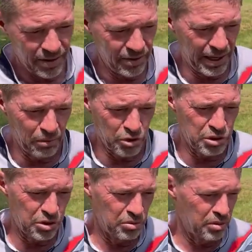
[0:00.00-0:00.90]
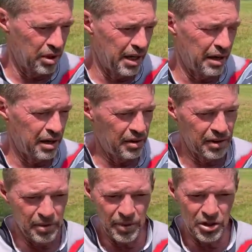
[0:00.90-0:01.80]
they were shooting an area
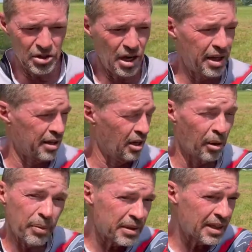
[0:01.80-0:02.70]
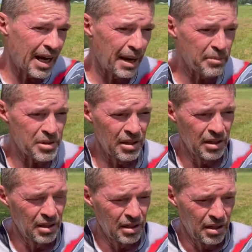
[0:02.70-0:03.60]
that had been shot a couple of times,
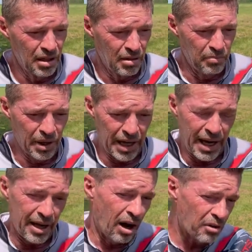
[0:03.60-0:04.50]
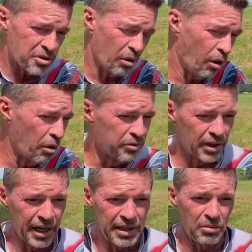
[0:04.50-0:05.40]
but I had also
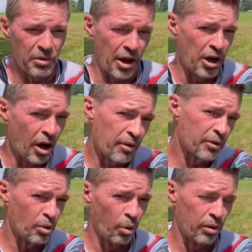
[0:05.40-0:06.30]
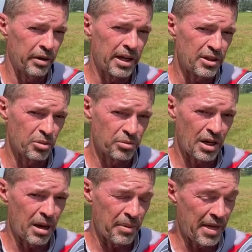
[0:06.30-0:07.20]
overlaid it with another quarter inch on
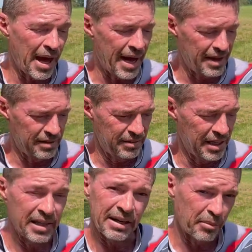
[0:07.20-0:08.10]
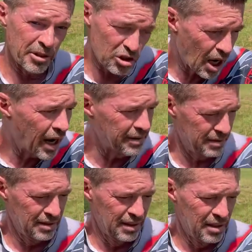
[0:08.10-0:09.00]
top of that that had never been shot.
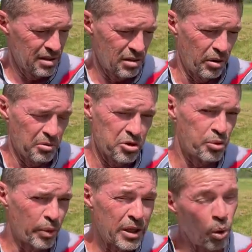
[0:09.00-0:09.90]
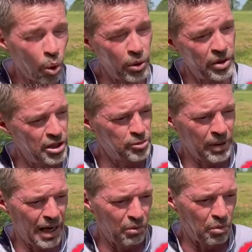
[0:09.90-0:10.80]
So it was three quarter inch
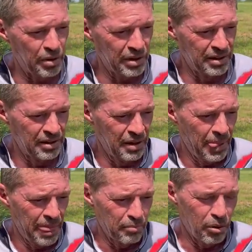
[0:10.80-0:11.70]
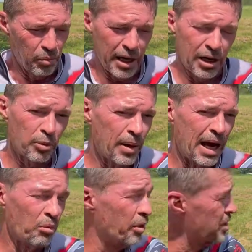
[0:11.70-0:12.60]
plywood, but regular
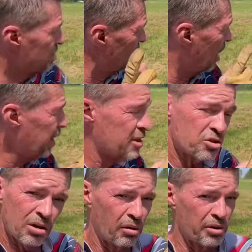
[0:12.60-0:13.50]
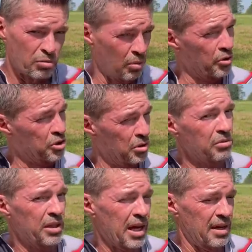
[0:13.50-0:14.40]
plywood is not as strong as what we're shooting
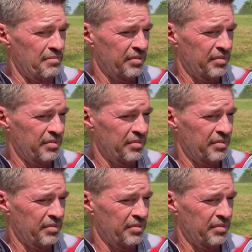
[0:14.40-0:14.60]
today.